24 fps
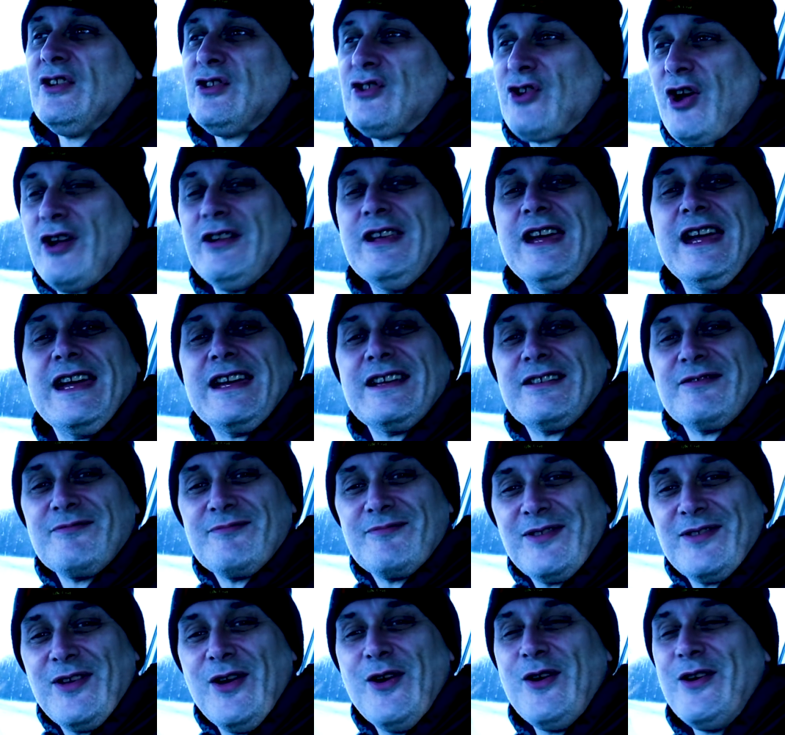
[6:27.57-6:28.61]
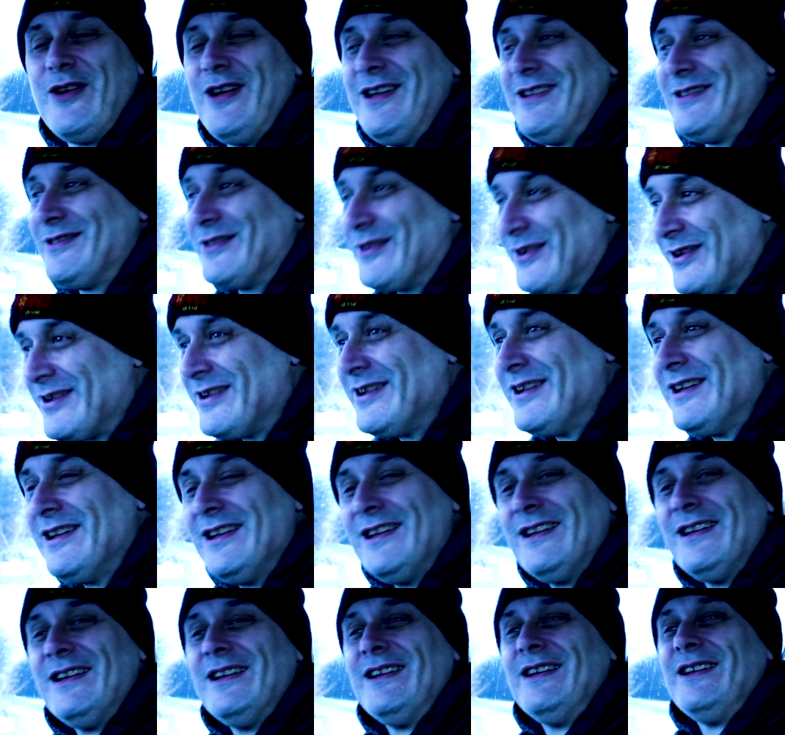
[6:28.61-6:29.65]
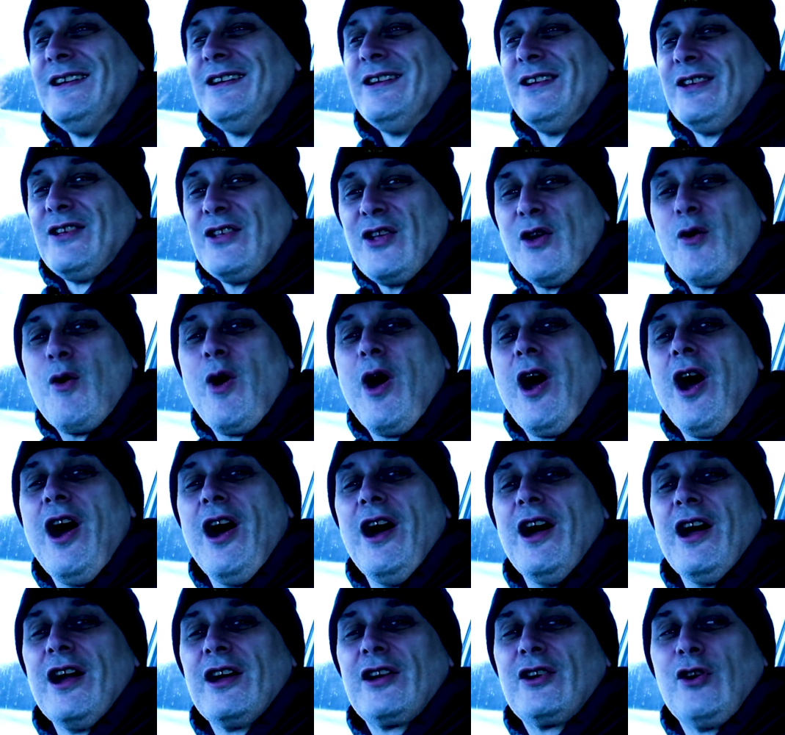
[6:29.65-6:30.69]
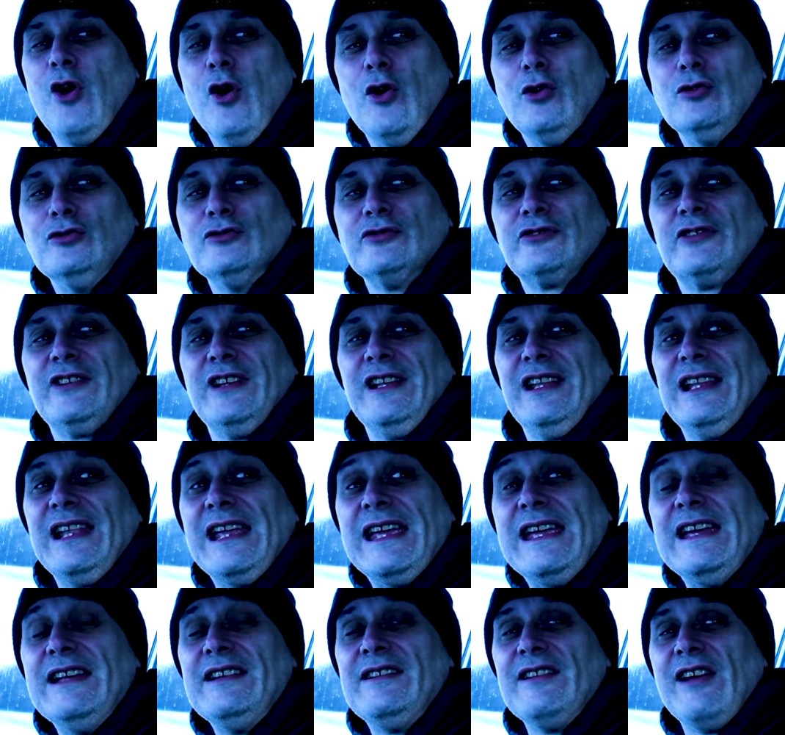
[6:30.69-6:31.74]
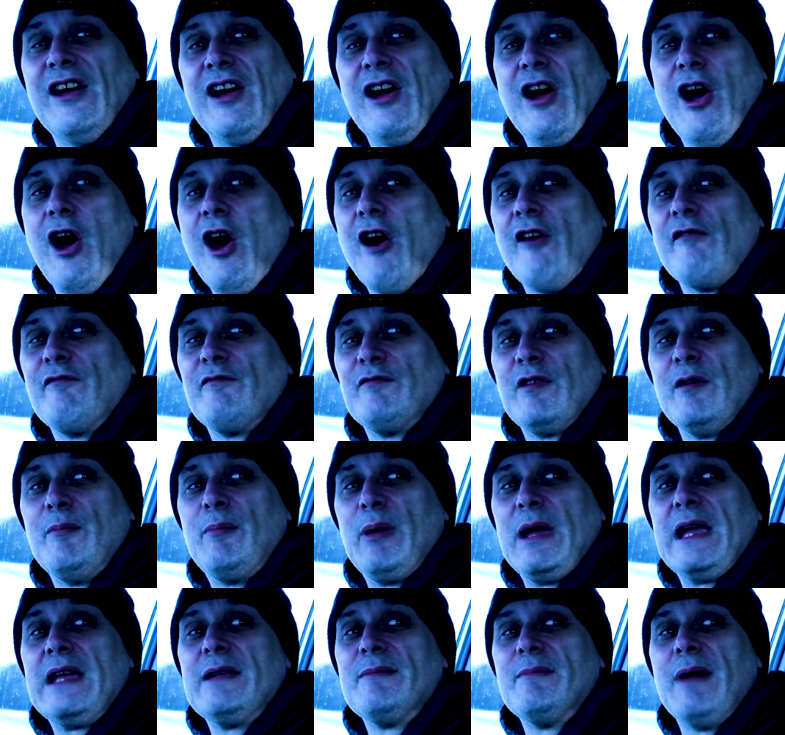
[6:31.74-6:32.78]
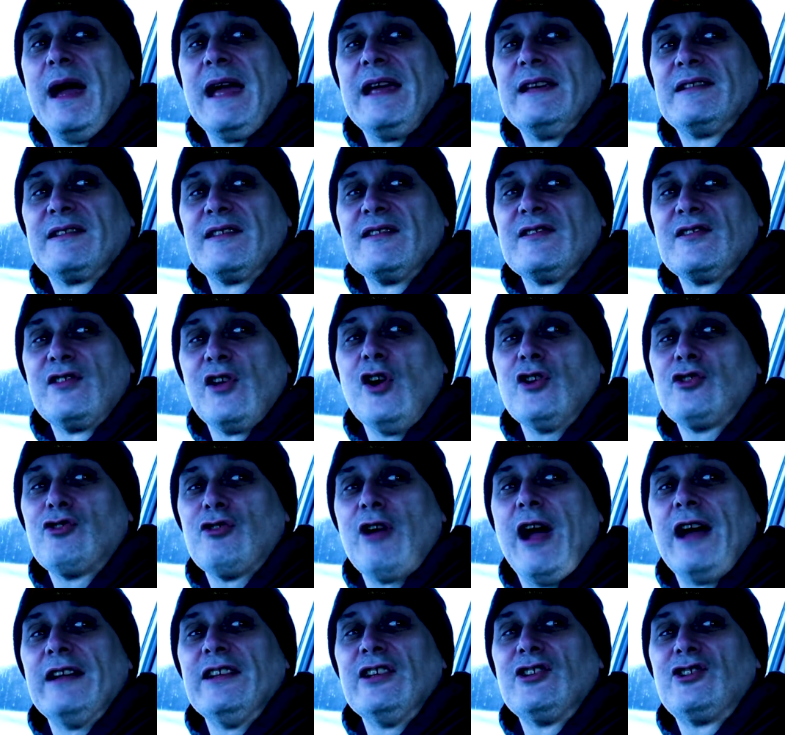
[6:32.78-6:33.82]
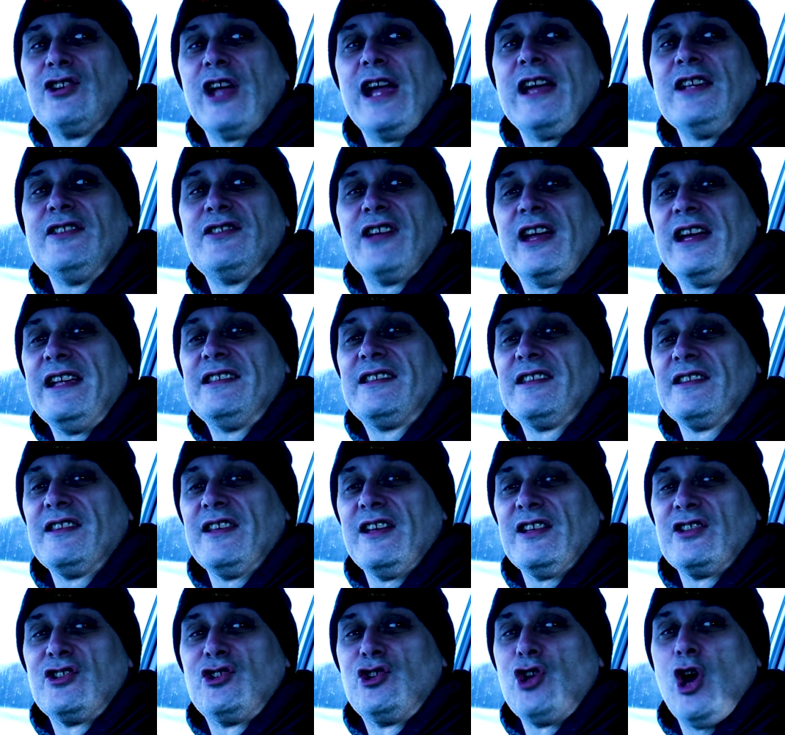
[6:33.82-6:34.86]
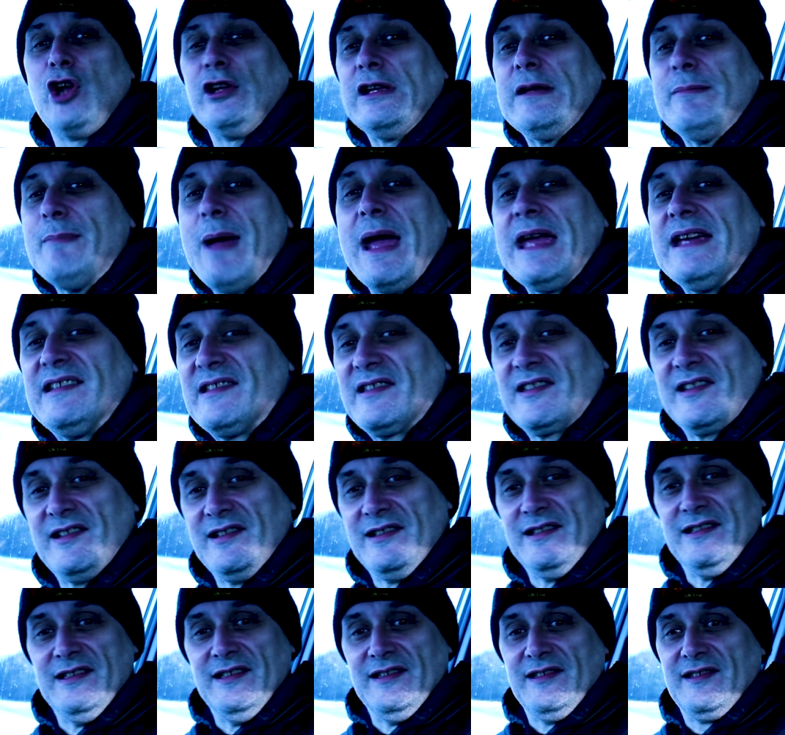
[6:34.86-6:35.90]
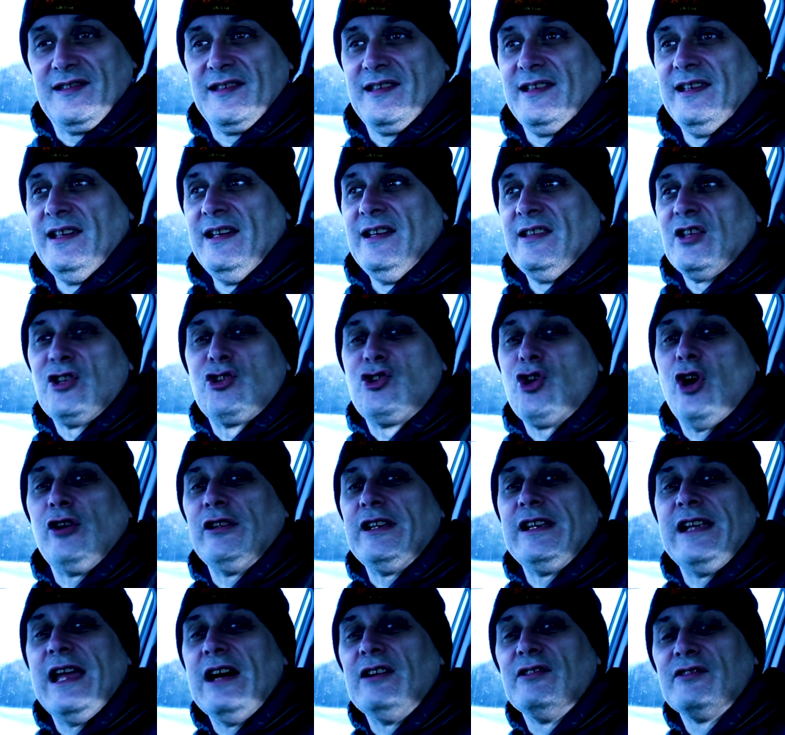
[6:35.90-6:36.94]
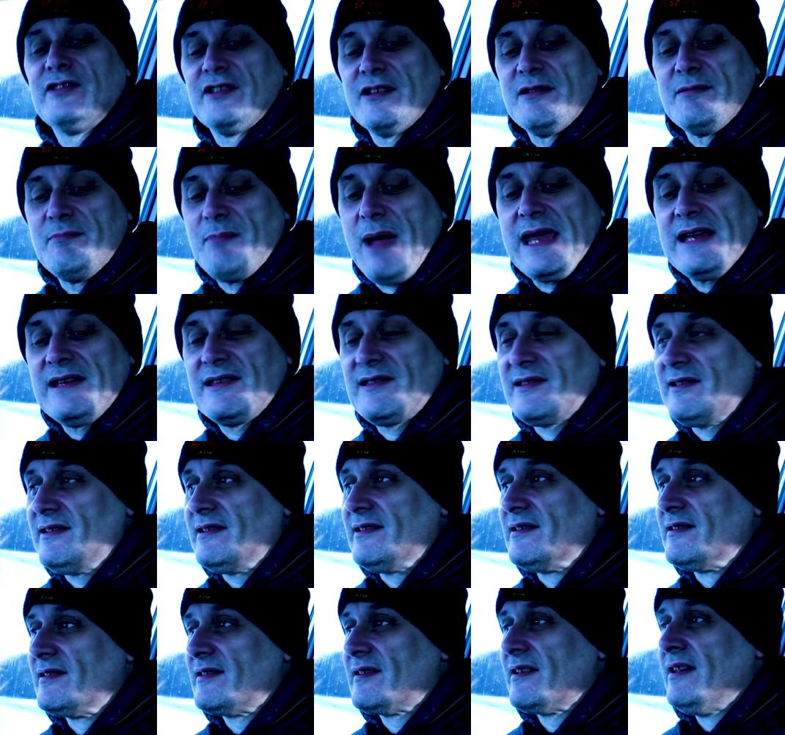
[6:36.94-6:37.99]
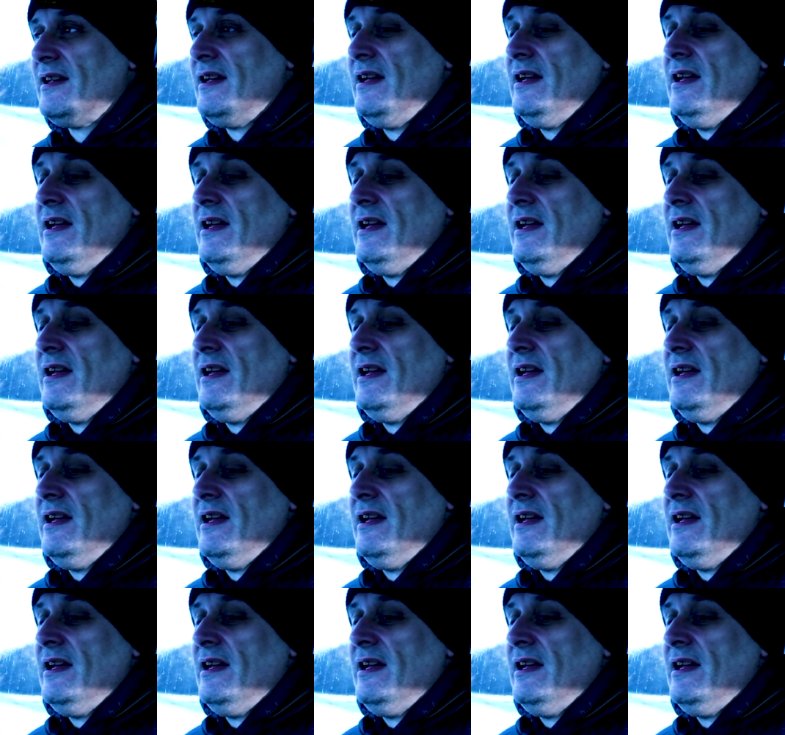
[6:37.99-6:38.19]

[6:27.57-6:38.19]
Johnny, you you are a cult leader of the Bean Masons. You're trying to change it into the Johnny Masons, the Johnny Nelson Masons.